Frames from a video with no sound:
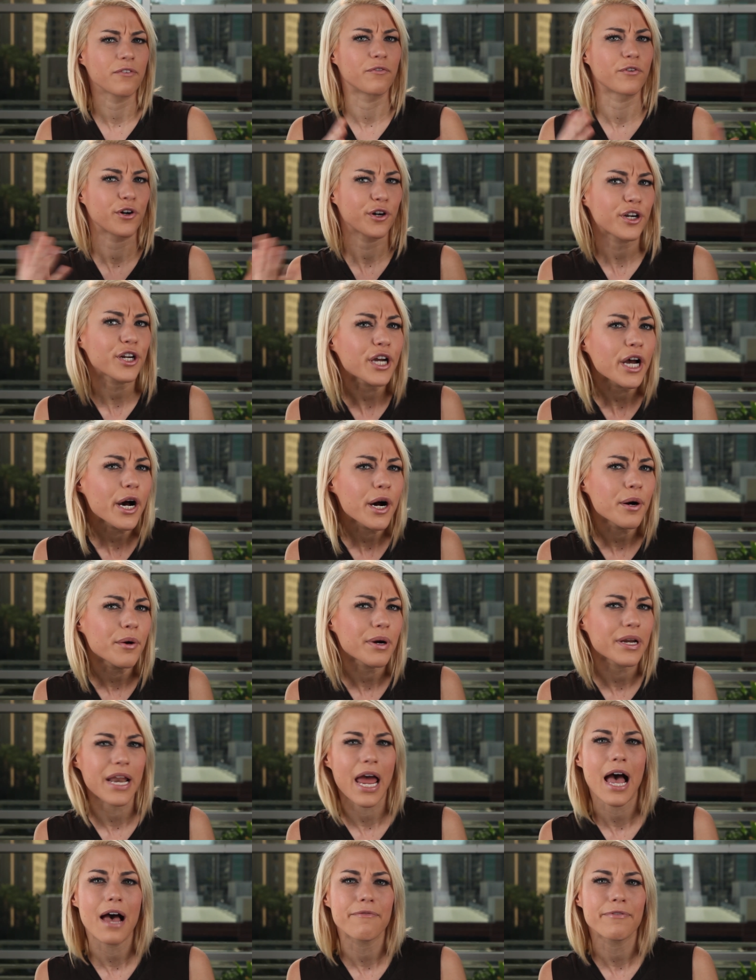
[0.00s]
vertigo
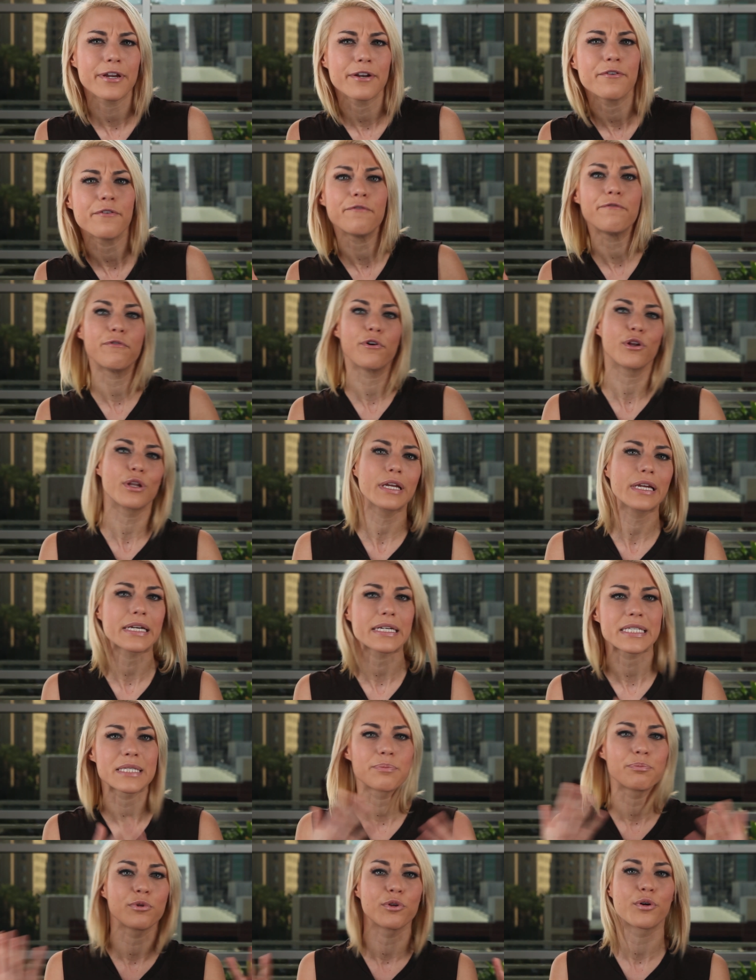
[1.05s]
and haven't fully
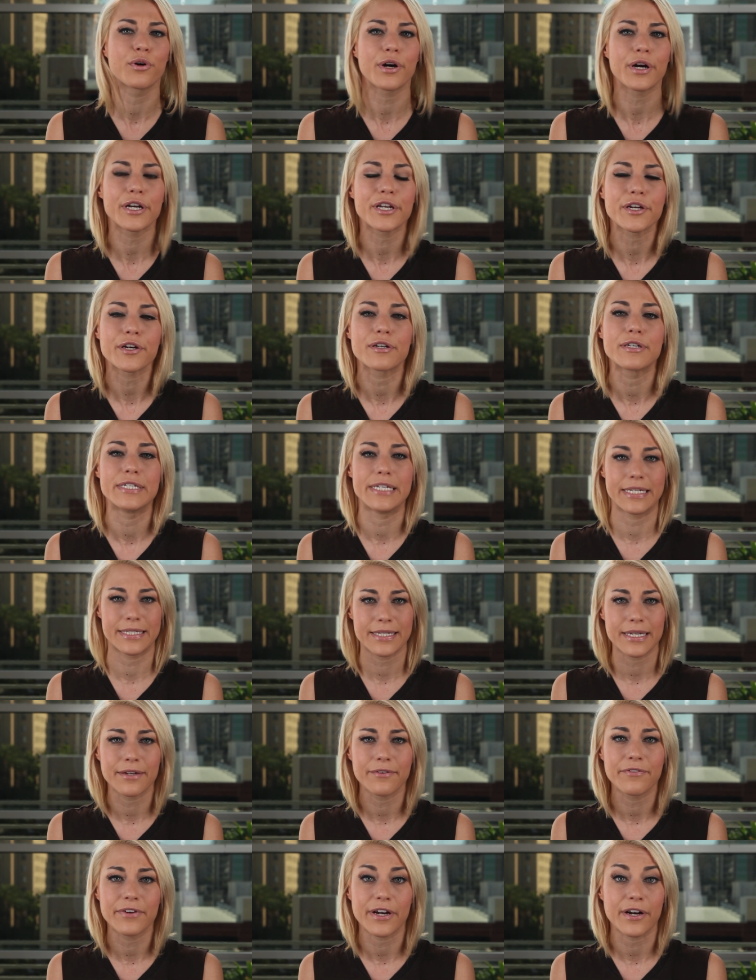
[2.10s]
explored your
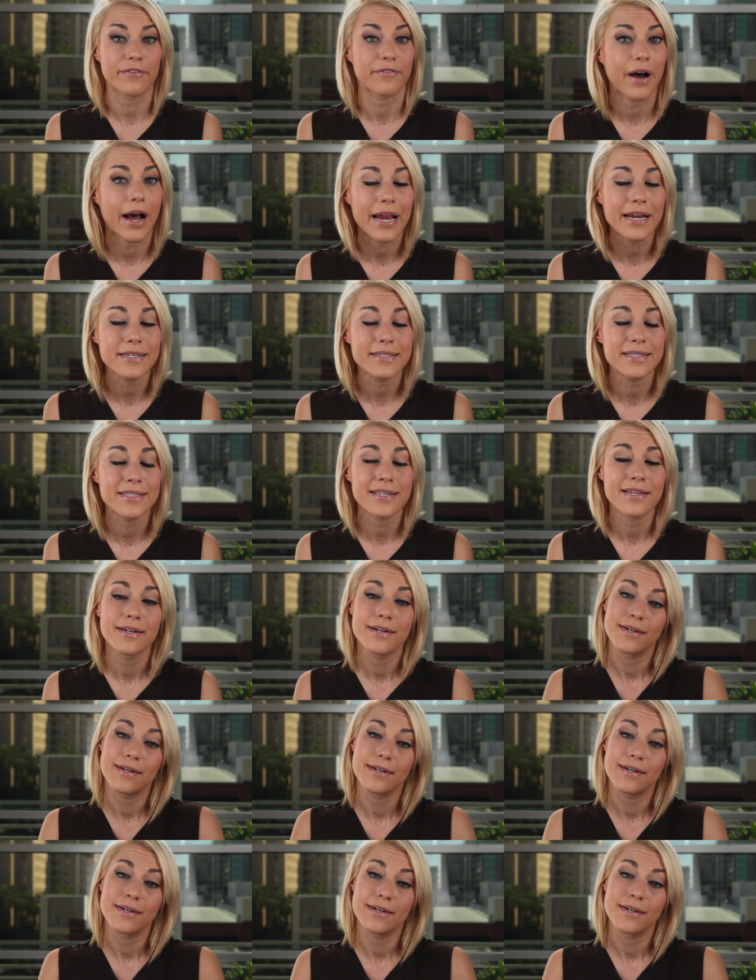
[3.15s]
dizzying fear of heights?